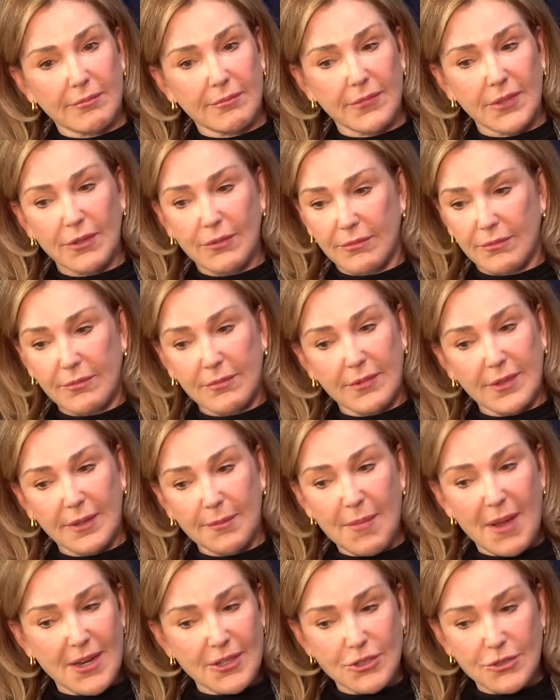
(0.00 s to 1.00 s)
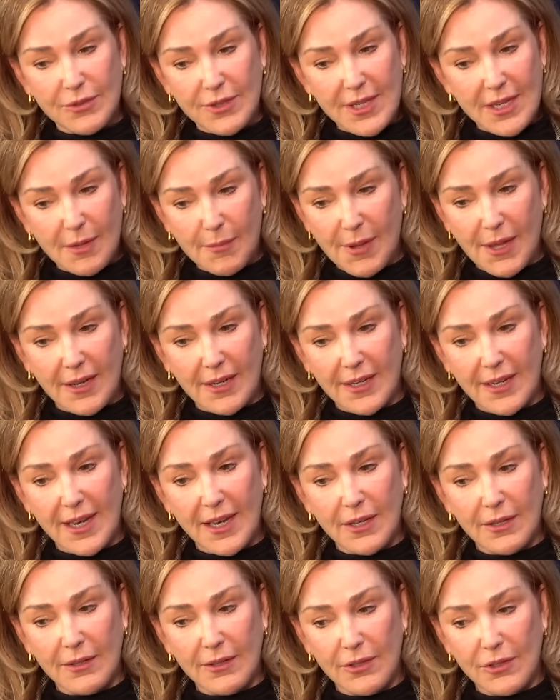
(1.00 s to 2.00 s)
You it makes you think about it,
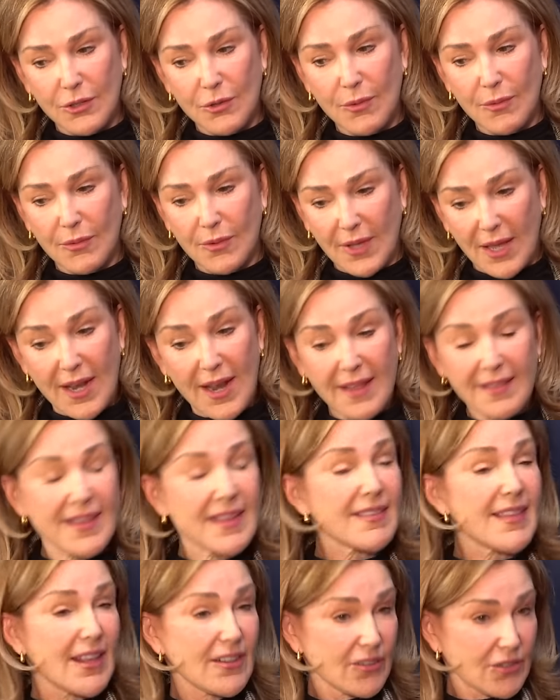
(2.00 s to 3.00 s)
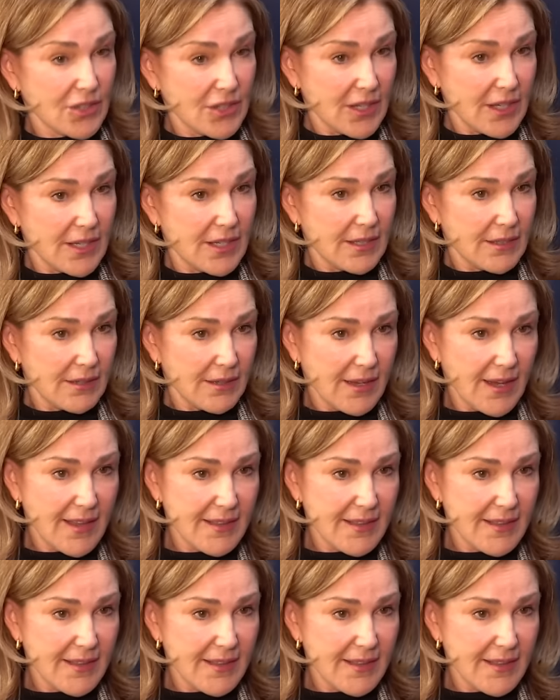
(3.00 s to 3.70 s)
and you and I think that's good.